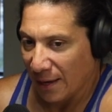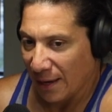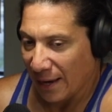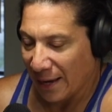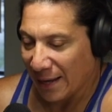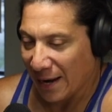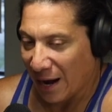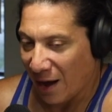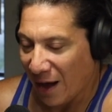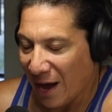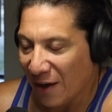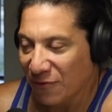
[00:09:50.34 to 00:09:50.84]

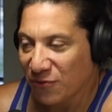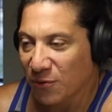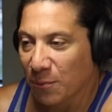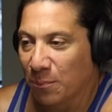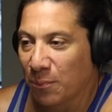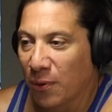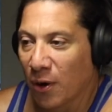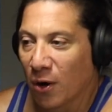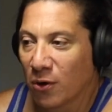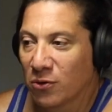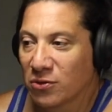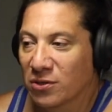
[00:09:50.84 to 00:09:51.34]
and I'll have to
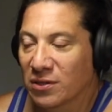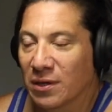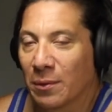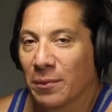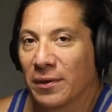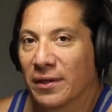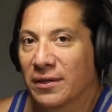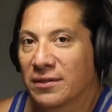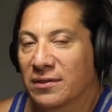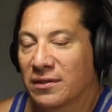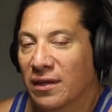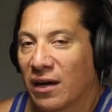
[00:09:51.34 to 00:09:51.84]
post some
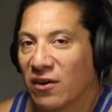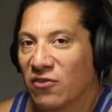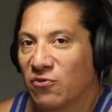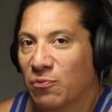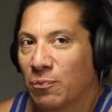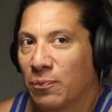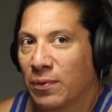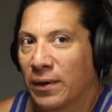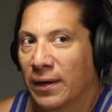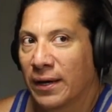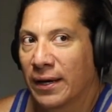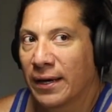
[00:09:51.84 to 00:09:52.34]
of this stuff,
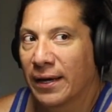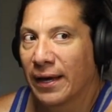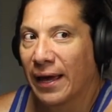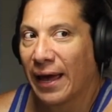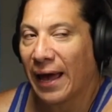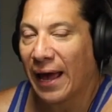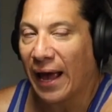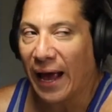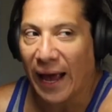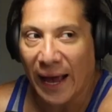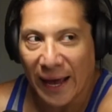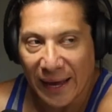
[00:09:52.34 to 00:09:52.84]

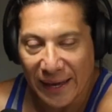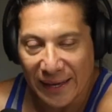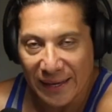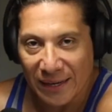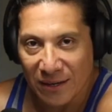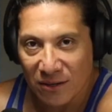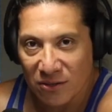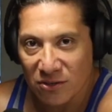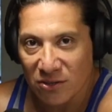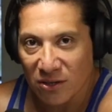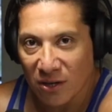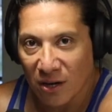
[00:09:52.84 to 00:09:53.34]
but 8
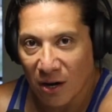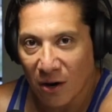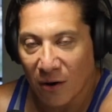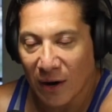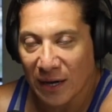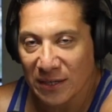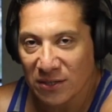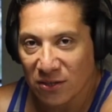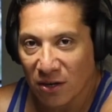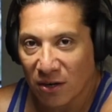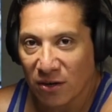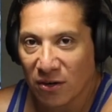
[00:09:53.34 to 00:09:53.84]
years ago,
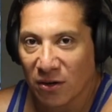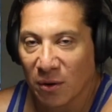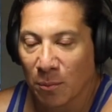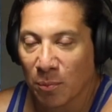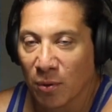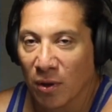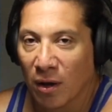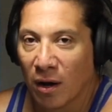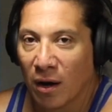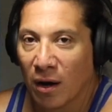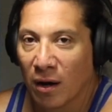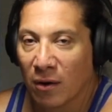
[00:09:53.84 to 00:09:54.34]
I started a
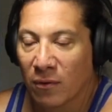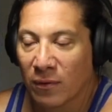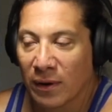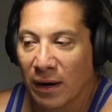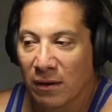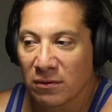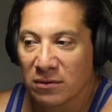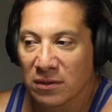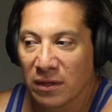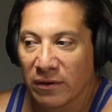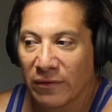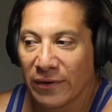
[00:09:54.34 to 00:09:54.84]
blog when
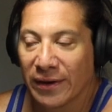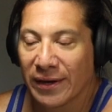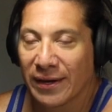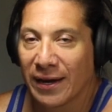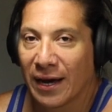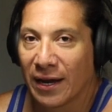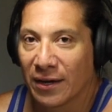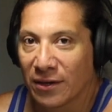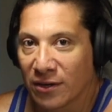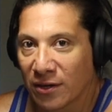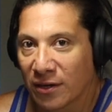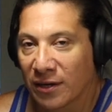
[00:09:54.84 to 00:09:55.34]
I was living in
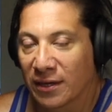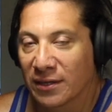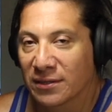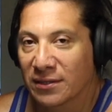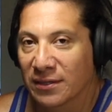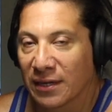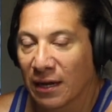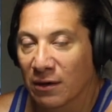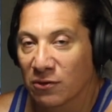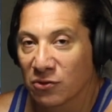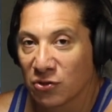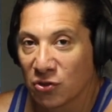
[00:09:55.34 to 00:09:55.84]

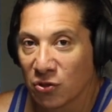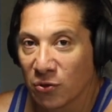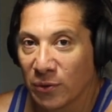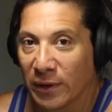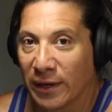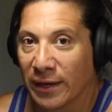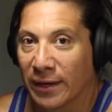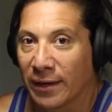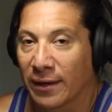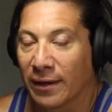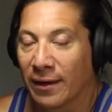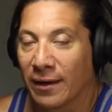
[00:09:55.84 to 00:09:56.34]
Honduras, and I was
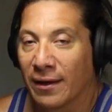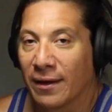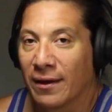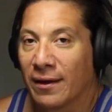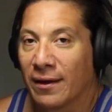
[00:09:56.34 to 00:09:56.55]
doing